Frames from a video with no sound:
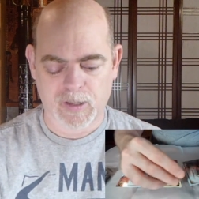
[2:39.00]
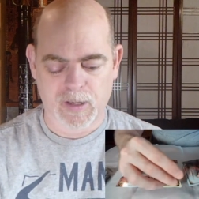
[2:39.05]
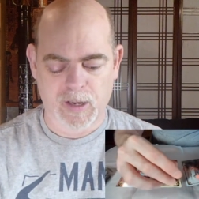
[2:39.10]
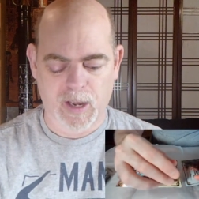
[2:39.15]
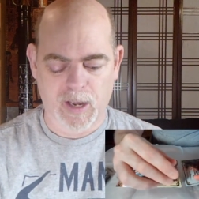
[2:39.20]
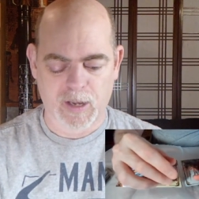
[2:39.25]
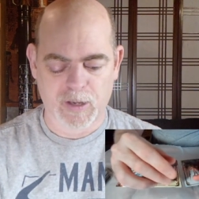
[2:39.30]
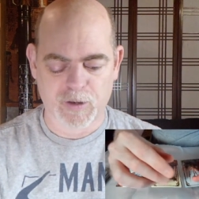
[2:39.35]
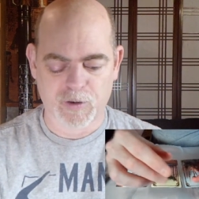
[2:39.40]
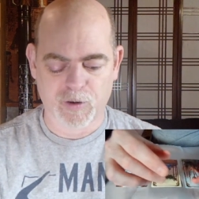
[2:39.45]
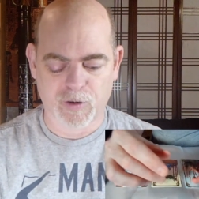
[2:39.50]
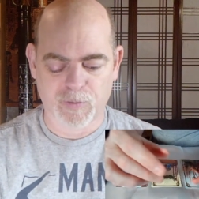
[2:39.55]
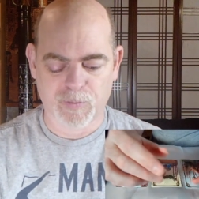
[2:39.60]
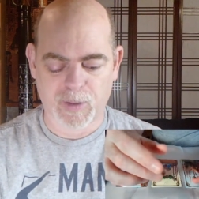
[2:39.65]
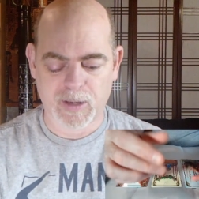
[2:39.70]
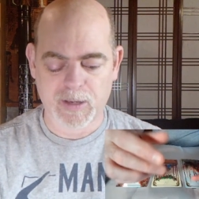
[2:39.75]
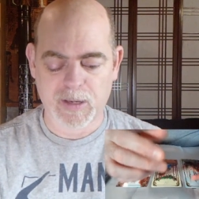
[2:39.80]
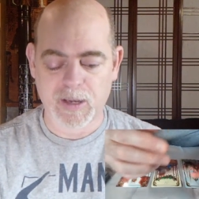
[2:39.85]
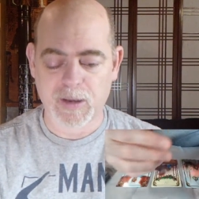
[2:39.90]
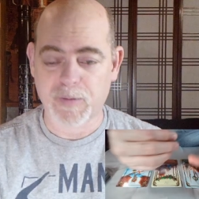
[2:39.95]
and you're
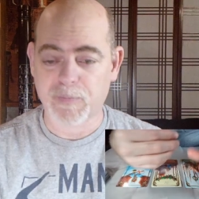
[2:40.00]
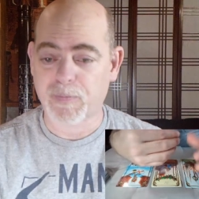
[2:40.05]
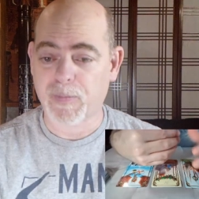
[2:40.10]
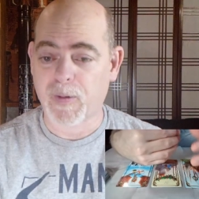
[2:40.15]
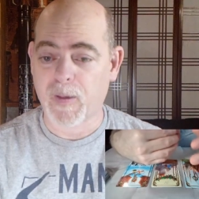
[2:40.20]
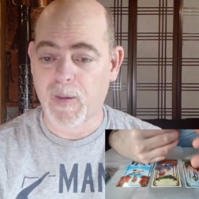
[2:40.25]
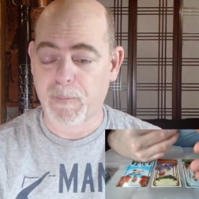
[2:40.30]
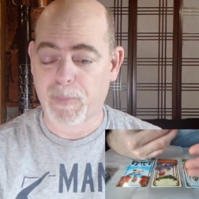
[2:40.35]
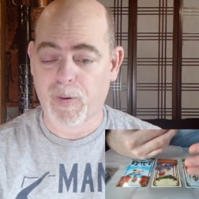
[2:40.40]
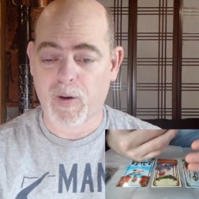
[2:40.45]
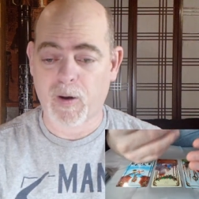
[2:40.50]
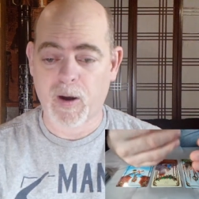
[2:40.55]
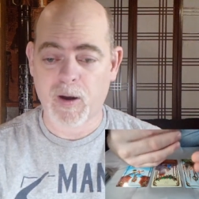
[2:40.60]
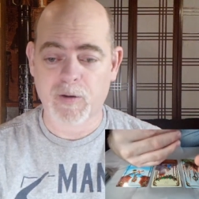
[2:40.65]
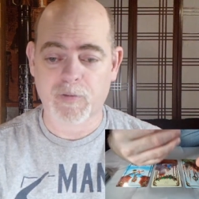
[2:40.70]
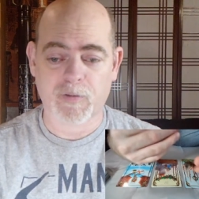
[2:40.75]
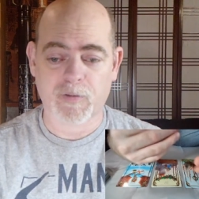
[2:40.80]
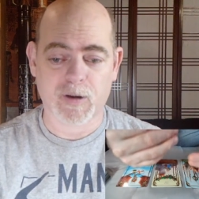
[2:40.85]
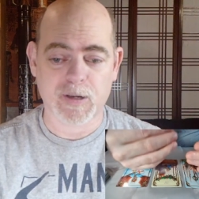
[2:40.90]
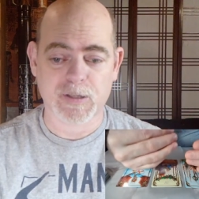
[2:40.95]
making that
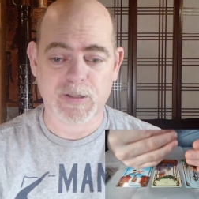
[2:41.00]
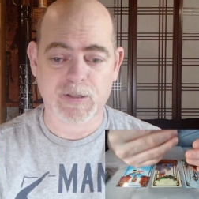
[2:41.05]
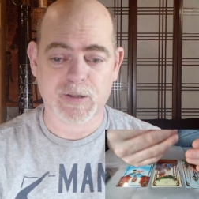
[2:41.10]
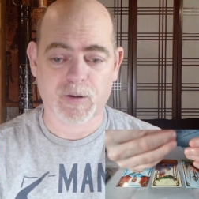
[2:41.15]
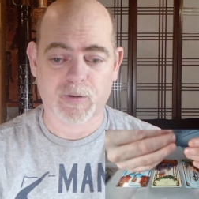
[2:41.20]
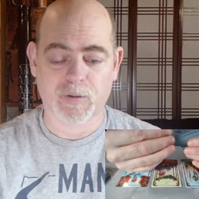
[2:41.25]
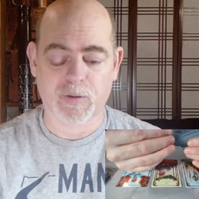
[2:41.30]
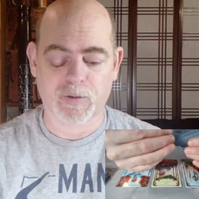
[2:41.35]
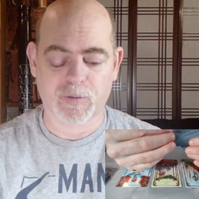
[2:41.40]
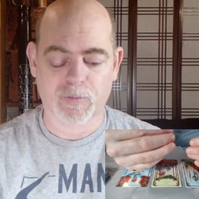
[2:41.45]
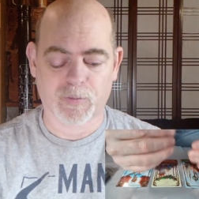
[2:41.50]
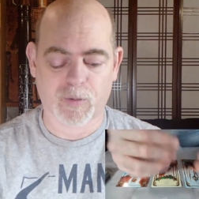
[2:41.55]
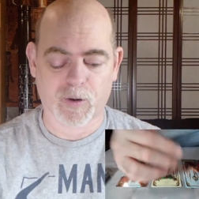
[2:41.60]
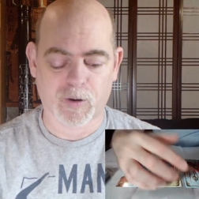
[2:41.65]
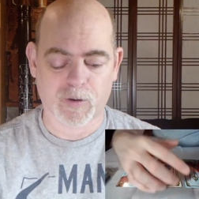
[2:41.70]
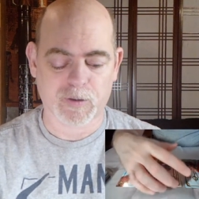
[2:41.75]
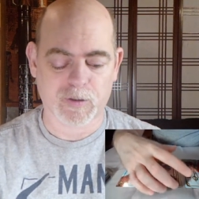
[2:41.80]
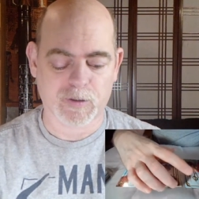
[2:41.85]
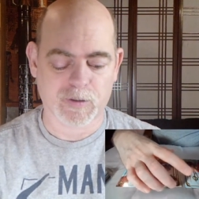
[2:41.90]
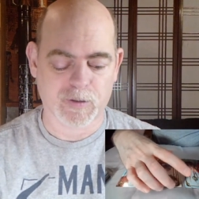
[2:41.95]
progress on the
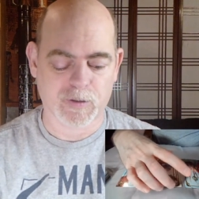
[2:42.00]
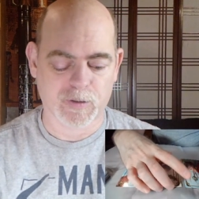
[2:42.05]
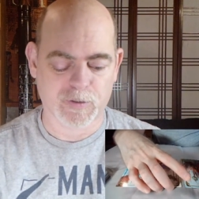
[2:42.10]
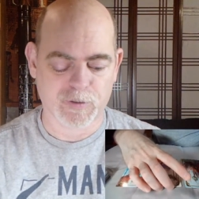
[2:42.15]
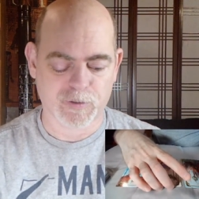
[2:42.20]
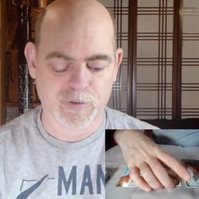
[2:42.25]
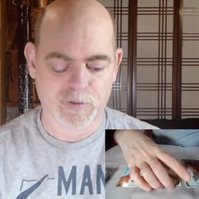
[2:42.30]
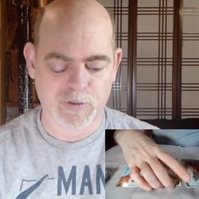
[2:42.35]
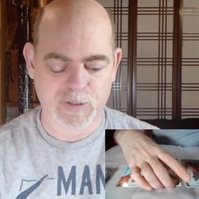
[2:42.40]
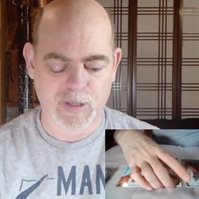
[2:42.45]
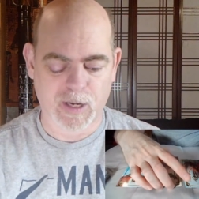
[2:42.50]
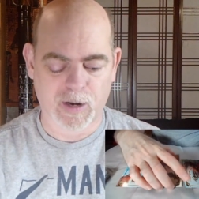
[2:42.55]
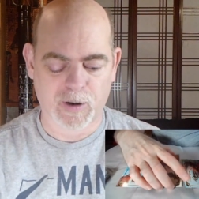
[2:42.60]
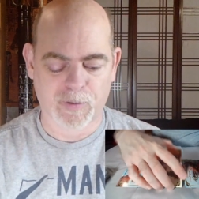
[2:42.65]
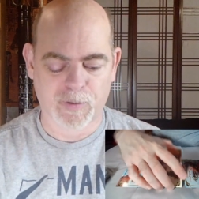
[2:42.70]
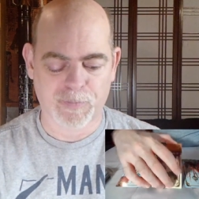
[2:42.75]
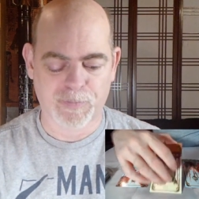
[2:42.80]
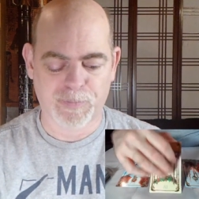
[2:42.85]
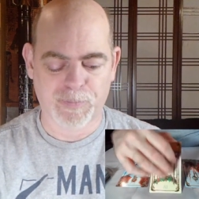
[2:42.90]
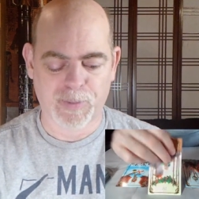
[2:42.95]
work that you desire.
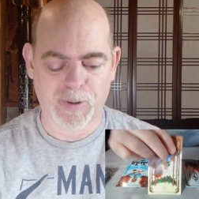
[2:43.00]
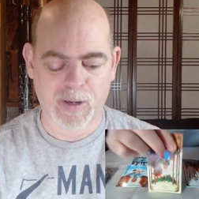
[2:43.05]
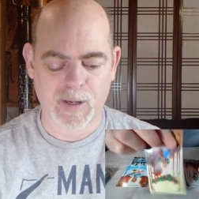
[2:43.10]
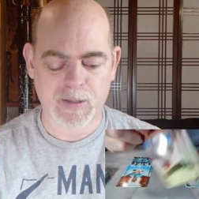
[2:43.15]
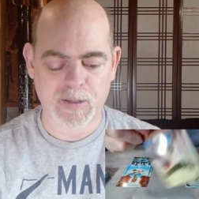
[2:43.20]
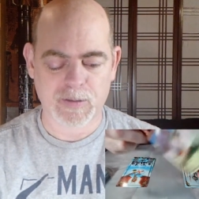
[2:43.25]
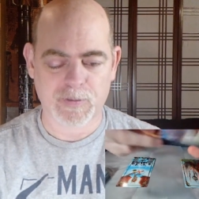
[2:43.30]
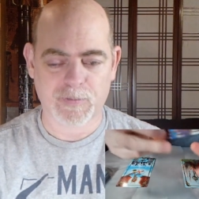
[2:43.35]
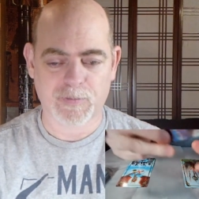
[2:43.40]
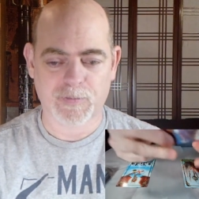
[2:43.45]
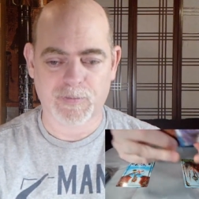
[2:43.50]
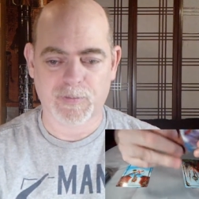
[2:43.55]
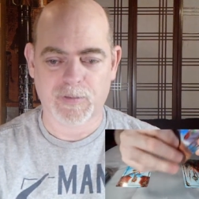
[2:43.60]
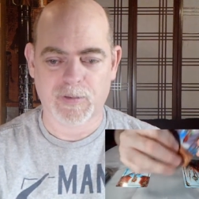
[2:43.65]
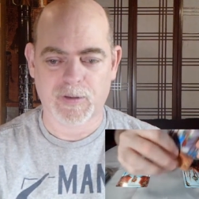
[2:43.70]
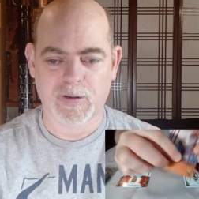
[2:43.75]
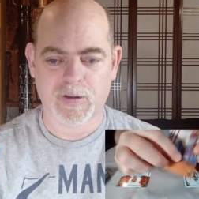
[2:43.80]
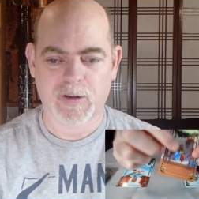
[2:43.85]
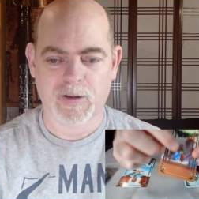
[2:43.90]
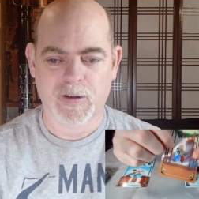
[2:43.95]
But
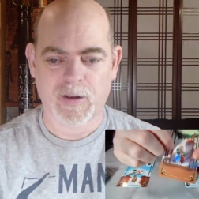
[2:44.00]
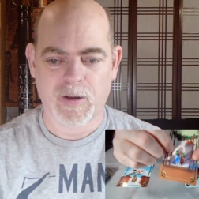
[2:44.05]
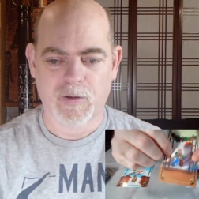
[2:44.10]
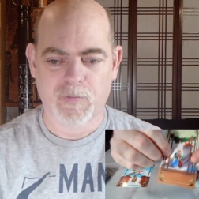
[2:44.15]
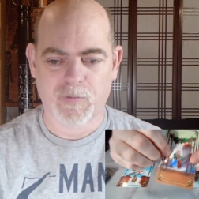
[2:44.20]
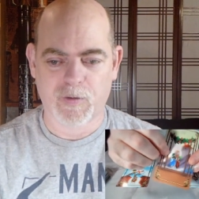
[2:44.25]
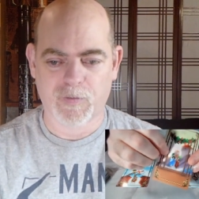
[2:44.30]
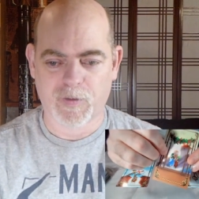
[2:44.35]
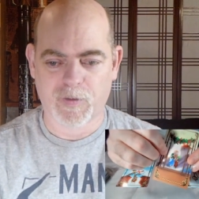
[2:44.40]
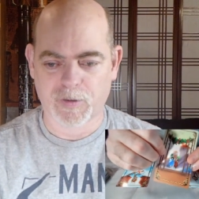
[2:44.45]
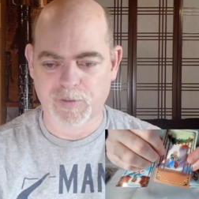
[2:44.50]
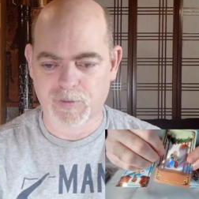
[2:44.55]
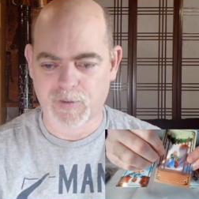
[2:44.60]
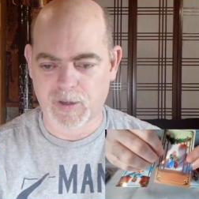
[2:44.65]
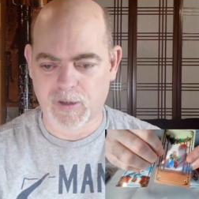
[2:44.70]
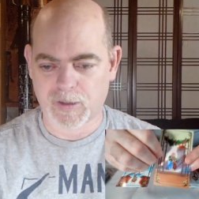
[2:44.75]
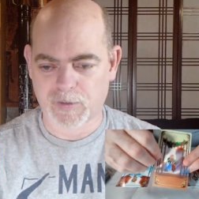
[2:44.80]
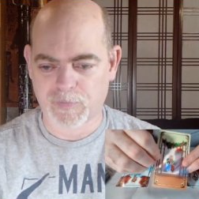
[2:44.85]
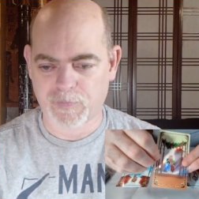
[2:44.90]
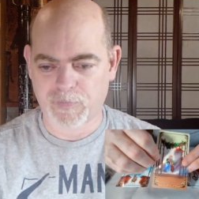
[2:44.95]
we've also
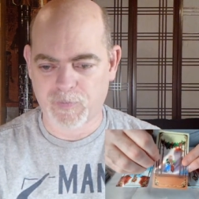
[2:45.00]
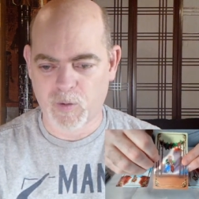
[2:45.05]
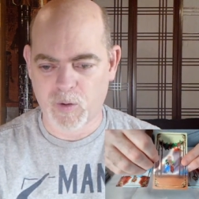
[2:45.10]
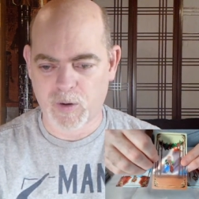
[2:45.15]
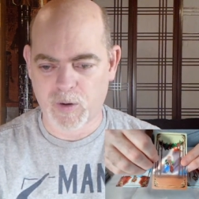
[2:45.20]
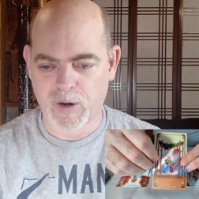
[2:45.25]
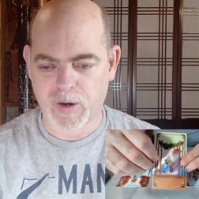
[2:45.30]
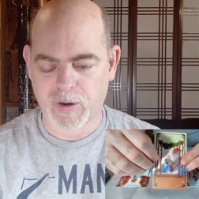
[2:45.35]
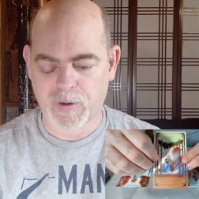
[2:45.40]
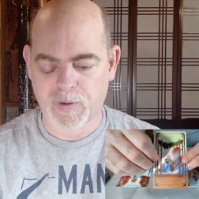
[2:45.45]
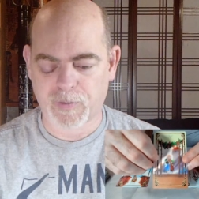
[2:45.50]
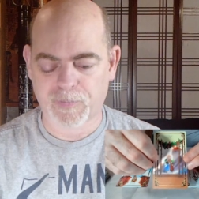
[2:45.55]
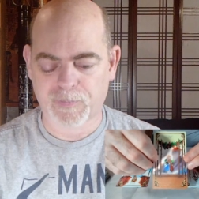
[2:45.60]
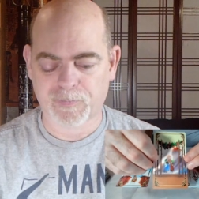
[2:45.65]
got the Four here,